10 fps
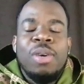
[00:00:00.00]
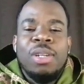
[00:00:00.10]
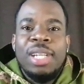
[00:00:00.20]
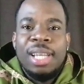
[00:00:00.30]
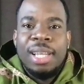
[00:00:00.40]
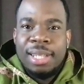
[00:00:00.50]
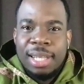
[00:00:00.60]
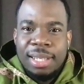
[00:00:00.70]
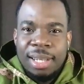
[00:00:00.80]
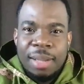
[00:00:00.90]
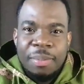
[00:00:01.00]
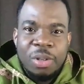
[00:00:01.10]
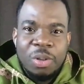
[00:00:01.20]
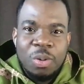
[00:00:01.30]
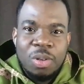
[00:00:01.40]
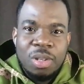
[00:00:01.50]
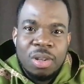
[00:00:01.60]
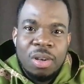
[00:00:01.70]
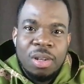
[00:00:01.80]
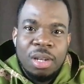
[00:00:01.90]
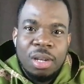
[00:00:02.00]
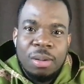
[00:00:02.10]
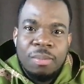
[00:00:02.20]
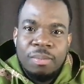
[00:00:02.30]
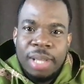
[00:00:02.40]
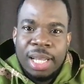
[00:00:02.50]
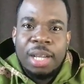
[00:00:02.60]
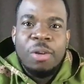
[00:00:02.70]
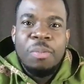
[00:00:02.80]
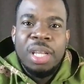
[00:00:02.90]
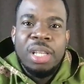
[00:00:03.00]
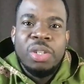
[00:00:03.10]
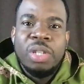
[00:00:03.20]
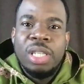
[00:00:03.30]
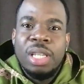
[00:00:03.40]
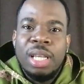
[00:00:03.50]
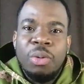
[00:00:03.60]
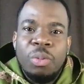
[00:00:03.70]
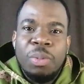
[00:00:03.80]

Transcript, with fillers: welcome to another exciting episode on um, medical need.